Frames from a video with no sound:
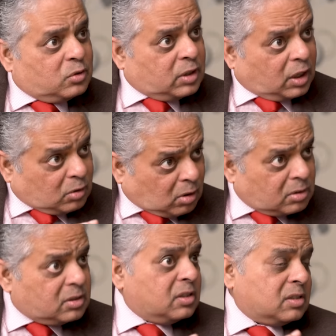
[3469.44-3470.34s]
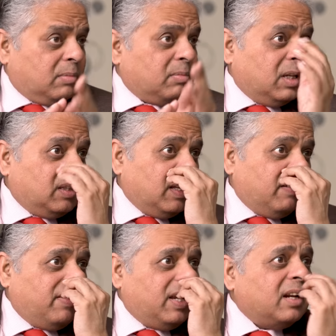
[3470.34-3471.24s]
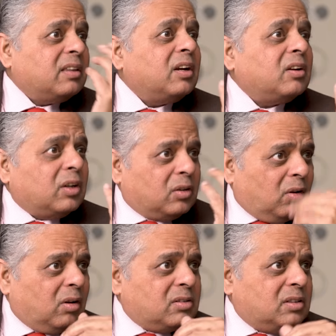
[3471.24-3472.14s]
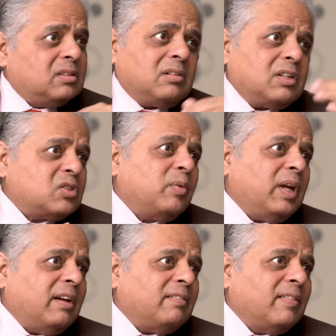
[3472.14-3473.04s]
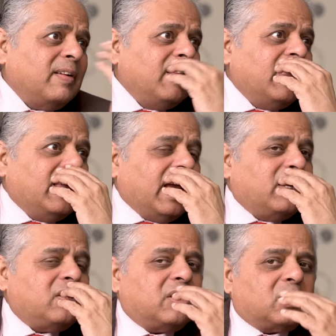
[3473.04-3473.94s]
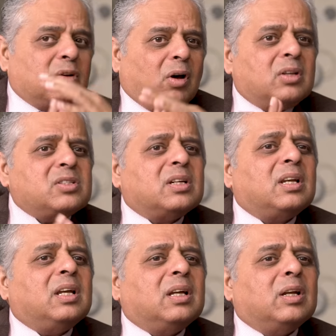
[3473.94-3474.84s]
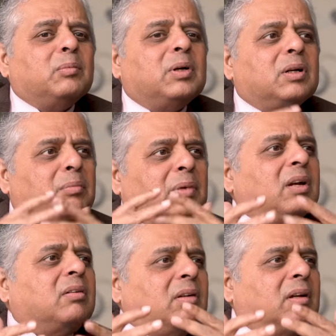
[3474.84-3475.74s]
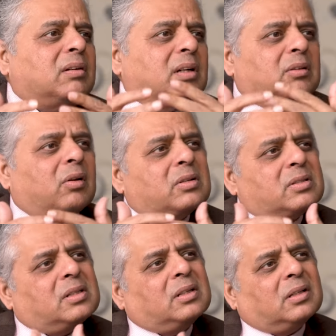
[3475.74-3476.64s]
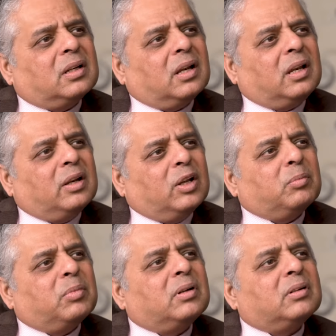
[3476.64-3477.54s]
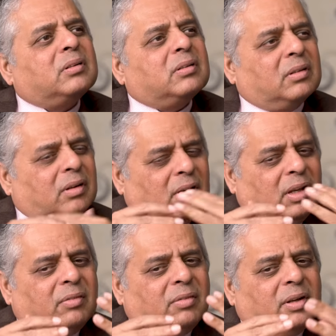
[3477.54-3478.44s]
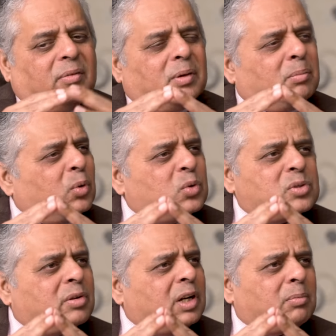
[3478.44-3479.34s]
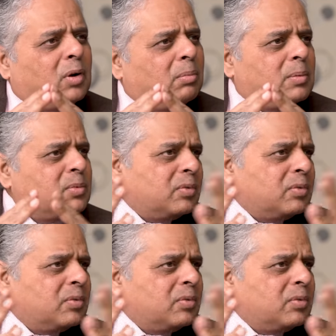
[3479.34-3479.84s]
technology is something. If we get that technology, the rest we have. And a technologically enabled military, a technologically enabled navy will pose great problems